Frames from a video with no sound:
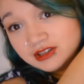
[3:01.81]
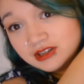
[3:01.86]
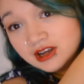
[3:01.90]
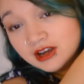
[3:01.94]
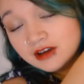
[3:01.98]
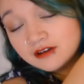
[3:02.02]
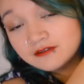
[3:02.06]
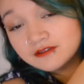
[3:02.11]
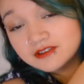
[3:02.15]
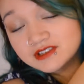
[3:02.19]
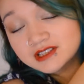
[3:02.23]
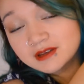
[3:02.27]

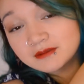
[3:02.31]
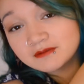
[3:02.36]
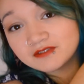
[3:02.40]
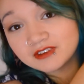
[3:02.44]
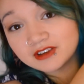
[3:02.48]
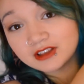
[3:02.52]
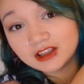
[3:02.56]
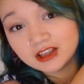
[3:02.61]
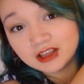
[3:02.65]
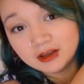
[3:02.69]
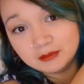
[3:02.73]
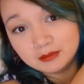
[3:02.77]
For
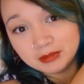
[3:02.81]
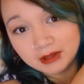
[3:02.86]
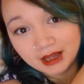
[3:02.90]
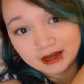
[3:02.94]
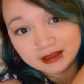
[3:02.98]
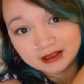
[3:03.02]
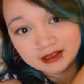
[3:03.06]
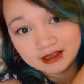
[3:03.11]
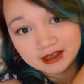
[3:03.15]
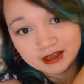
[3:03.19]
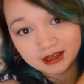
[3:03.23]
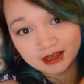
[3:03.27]
something like a
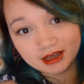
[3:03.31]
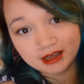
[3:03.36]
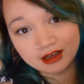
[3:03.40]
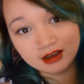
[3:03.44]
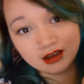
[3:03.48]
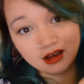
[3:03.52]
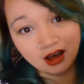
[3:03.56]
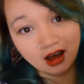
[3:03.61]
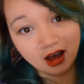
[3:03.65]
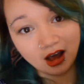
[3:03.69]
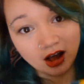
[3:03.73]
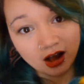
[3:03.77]
blanket,
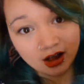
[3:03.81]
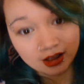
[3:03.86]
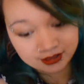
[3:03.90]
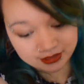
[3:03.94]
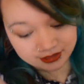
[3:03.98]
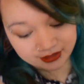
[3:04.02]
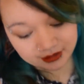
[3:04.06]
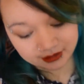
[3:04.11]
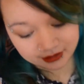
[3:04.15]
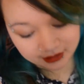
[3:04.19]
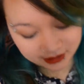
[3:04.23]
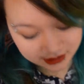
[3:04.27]
I
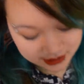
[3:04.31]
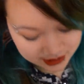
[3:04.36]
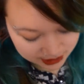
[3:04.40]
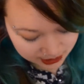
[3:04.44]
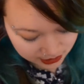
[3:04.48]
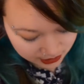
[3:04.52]
think that's